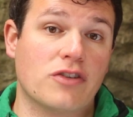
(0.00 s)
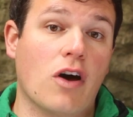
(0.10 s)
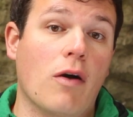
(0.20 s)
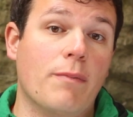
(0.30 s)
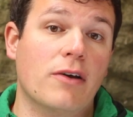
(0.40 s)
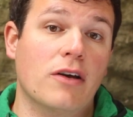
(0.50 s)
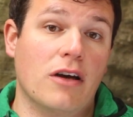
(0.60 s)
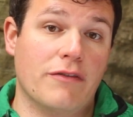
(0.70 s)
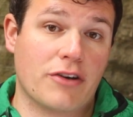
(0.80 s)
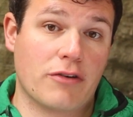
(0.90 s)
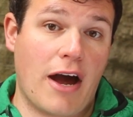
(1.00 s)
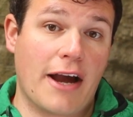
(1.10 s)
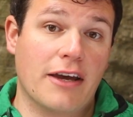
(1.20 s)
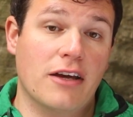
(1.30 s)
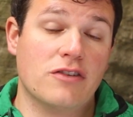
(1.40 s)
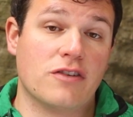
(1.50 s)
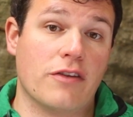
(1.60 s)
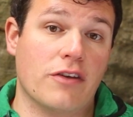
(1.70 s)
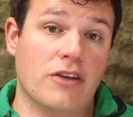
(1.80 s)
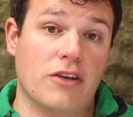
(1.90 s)
top of the crag,
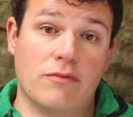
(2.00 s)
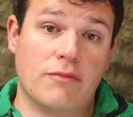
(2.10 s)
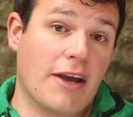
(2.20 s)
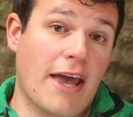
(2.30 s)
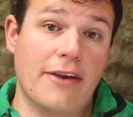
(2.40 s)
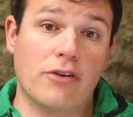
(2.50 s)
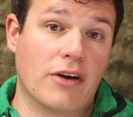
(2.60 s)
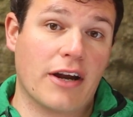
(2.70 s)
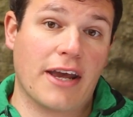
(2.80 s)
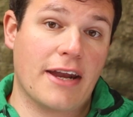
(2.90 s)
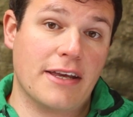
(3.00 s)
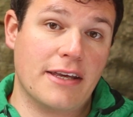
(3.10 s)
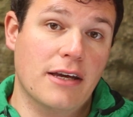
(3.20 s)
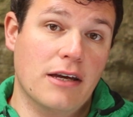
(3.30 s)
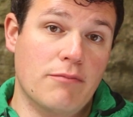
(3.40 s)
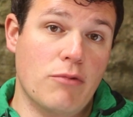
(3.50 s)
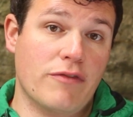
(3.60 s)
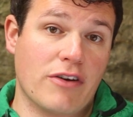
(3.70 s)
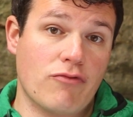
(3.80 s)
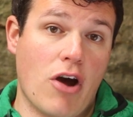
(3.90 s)
so that you're again not getting any
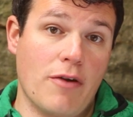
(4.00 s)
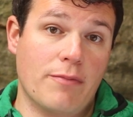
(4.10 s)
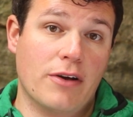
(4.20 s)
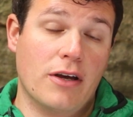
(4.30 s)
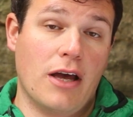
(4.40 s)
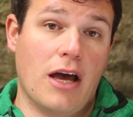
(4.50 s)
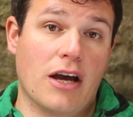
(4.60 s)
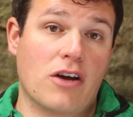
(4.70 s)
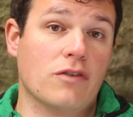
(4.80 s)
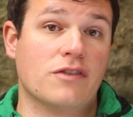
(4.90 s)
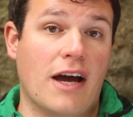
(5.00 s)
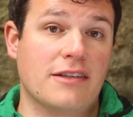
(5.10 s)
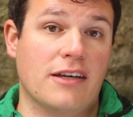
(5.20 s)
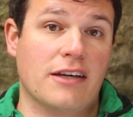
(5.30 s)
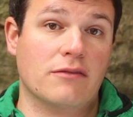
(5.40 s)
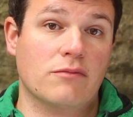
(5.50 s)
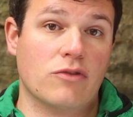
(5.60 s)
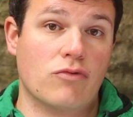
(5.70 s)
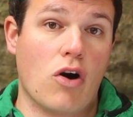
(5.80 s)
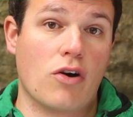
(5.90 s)
moving rope contacting
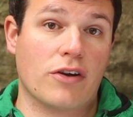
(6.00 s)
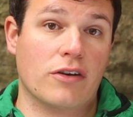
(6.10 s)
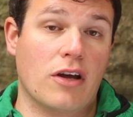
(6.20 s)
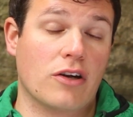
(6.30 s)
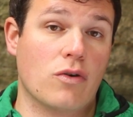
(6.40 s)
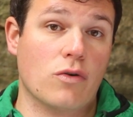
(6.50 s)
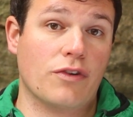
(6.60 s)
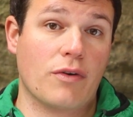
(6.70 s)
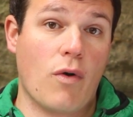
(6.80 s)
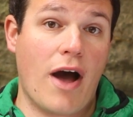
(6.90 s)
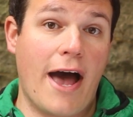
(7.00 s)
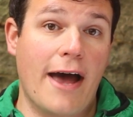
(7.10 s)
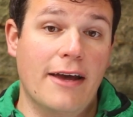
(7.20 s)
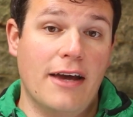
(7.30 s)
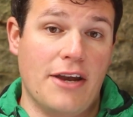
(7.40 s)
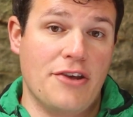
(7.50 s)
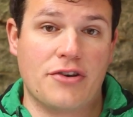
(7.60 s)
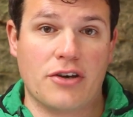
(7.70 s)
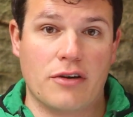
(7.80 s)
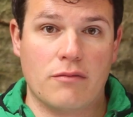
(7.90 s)
the rock and causing wear. And
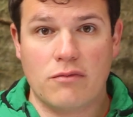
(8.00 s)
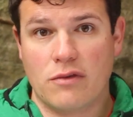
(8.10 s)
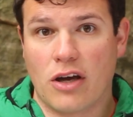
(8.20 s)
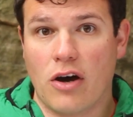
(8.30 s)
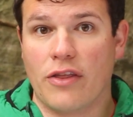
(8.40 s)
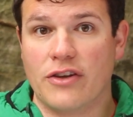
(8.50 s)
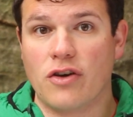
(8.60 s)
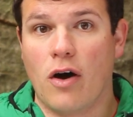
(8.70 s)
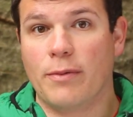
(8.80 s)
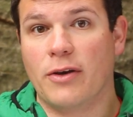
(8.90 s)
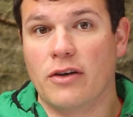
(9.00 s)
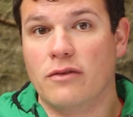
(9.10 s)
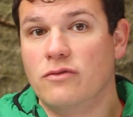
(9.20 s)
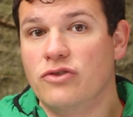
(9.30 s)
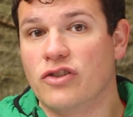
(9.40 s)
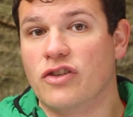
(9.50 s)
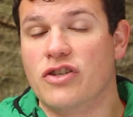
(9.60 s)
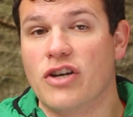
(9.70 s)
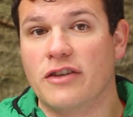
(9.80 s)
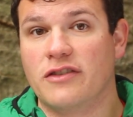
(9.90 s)
the guy on the top can just
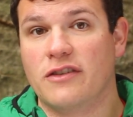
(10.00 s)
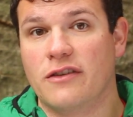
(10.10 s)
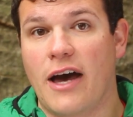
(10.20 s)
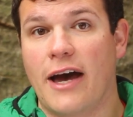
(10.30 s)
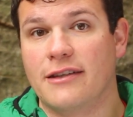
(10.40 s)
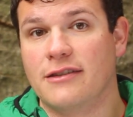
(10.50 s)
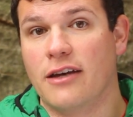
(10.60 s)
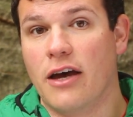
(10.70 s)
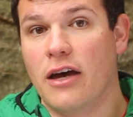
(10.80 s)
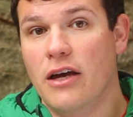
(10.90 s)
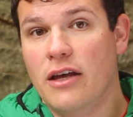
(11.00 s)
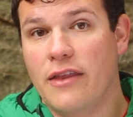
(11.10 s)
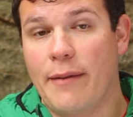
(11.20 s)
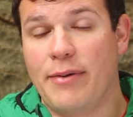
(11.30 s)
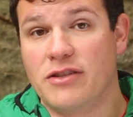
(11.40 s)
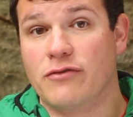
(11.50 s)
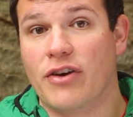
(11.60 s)
adjust that piece of